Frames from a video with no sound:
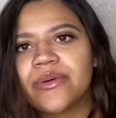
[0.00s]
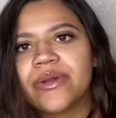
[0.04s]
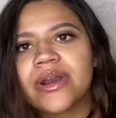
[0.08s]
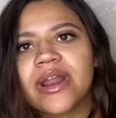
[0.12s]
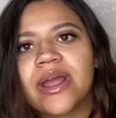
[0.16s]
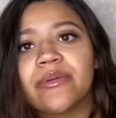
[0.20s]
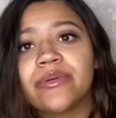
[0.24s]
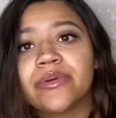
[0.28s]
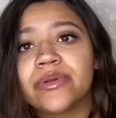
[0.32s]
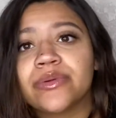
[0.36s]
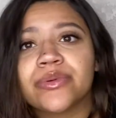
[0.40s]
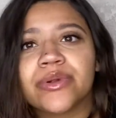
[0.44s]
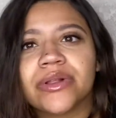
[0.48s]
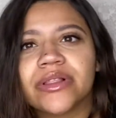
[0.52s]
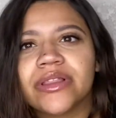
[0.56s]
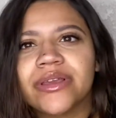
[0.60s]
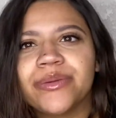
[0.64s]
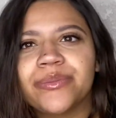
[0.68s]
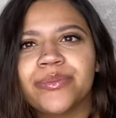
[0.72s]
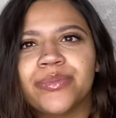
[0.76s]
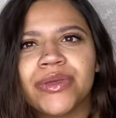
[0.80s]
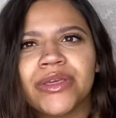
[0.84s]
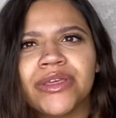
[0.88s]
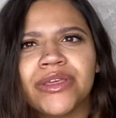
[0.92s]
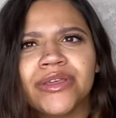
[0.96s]
And I would really
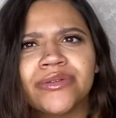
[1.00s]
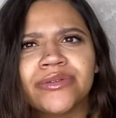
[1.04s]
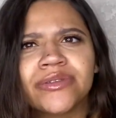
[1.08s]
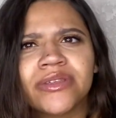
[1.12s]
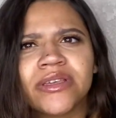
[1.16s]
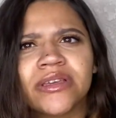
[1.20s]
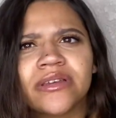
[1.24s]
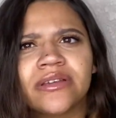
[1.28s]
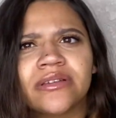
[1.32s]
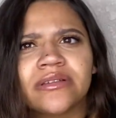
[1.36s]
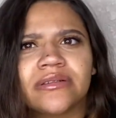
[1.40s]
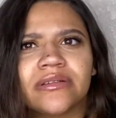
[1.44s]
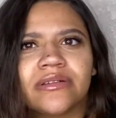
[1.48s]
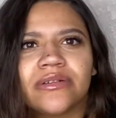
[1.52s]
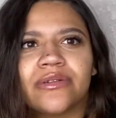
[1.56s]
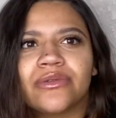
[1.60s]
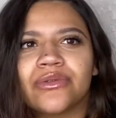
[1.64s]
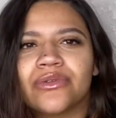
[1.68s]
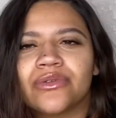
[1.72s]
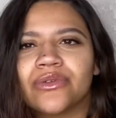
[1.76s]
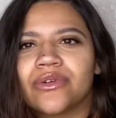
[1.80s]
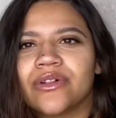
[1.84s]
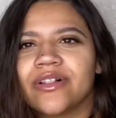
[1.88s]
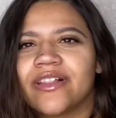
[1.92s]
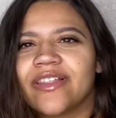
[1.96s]
be using
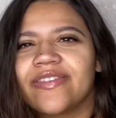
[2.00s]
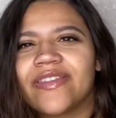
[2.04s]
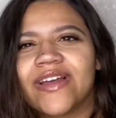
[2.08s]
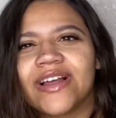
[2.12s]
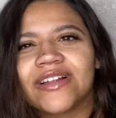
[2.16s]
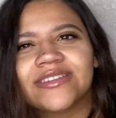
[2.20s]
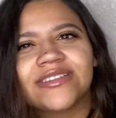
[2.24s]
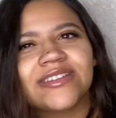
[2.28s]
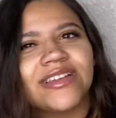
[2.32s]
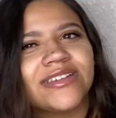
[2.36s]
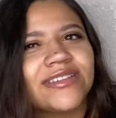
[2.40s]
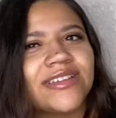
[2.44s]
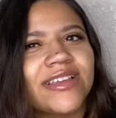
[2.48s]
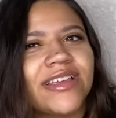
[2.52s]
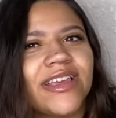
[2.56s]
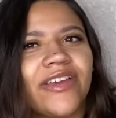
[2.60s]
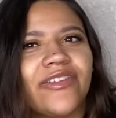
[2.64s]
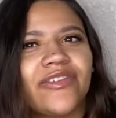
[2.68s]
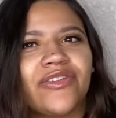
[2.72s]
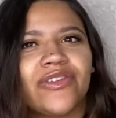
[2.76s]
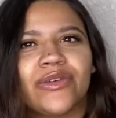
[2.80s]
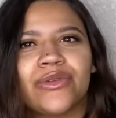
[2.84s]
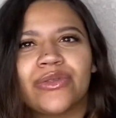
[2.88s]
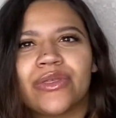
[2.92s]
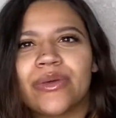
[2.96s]
Google, and that doesn't
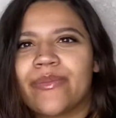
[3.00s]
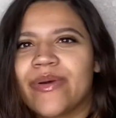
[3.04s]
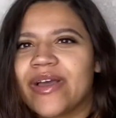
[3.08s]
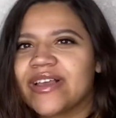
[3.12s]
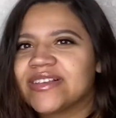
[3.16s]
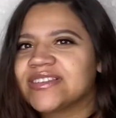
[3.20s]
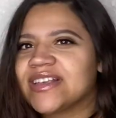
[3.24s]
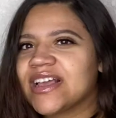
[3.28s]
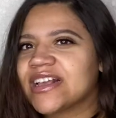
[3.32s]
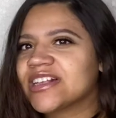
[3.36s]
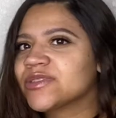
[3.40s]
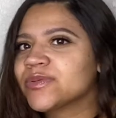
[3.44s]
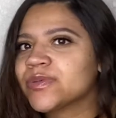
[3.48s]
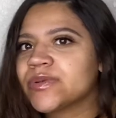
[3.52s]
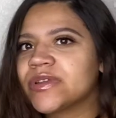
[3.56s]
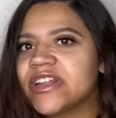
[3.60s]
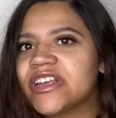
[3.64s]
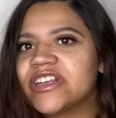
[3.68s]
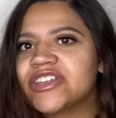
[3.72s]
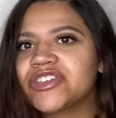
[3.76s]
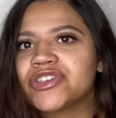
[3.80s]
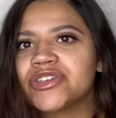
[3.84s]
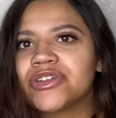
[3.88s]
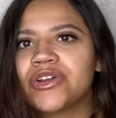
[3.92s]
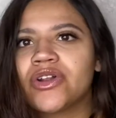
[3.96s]
give you the best
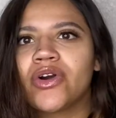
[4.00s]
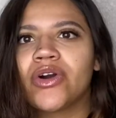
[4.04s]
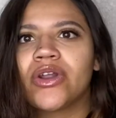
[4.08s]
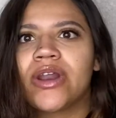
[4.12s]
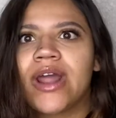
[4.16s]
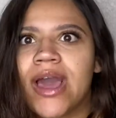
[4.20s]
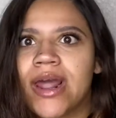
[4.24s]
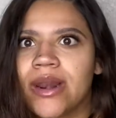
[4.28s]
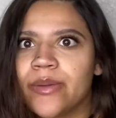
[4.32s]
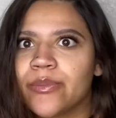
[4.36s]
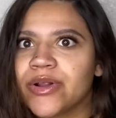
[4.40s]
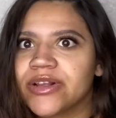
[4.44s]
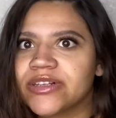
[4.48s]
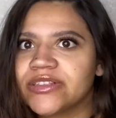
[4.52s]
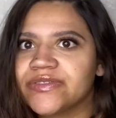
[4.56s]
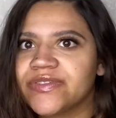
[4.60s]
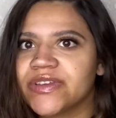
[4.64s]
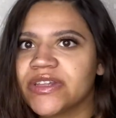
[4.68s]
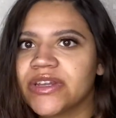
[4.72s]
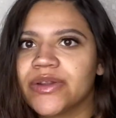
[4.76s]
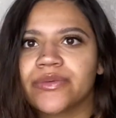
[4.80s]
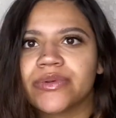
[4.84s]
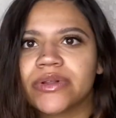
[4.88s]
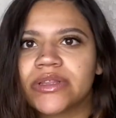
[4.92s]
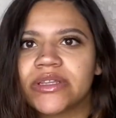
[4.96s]
explanation on how to
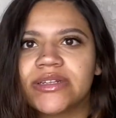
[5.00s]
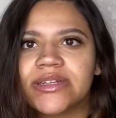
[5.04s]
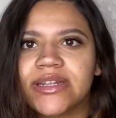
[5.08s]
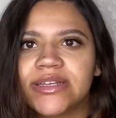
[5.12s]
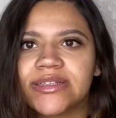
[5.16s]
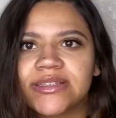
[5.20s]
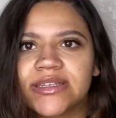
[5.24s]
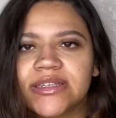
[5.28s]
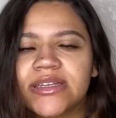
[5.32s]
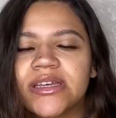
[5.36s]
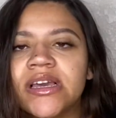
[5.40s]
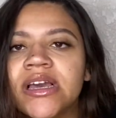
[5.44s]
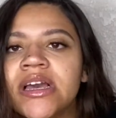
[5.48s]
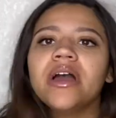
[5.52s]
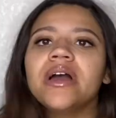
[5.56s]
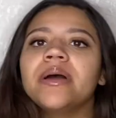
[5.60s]
breastfeed. It really doesn't.